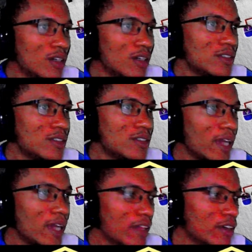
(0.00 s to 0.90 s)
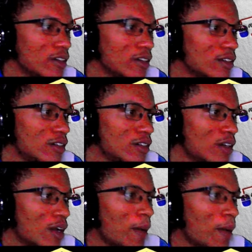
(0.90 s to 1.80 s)
together,
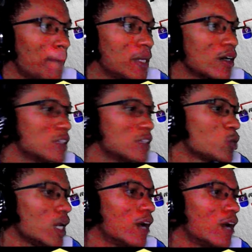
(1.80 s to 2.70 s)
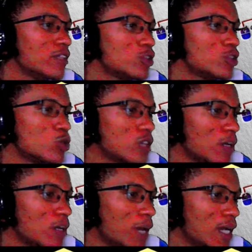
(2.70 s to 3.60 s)
because we have the total
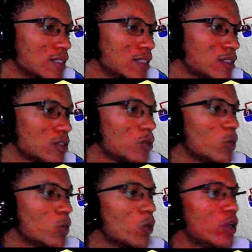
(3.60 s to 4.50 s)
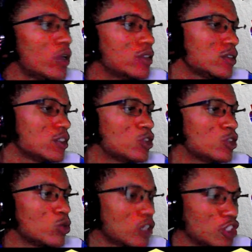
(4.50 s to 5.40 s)
mass, we want the
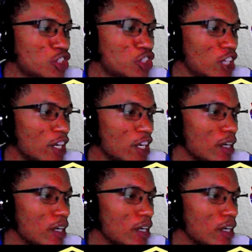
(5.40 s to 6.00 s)
total share,